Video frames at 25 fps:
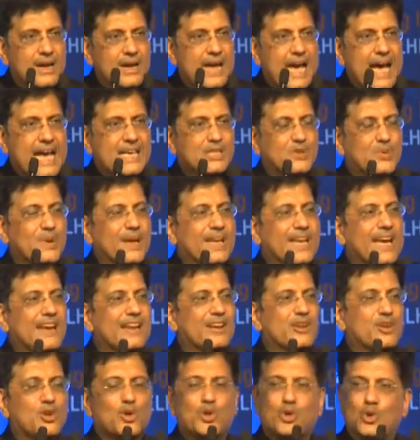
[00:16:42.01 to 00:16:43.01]
as we get
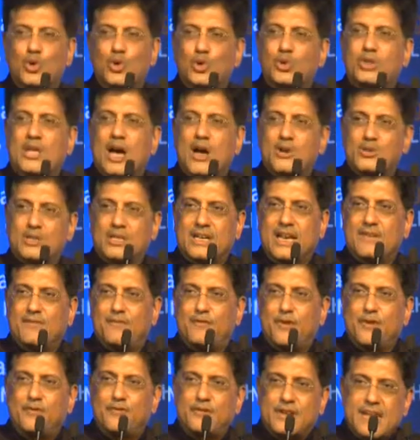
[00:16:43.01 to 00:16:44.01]
into
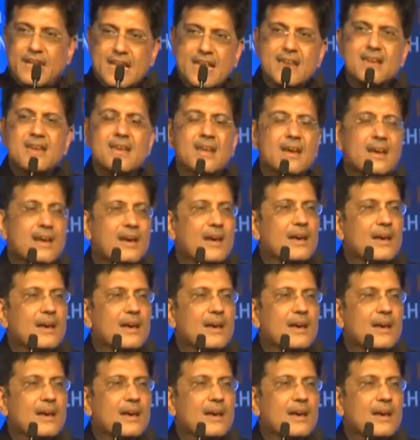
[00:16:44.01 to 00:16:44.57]
2015.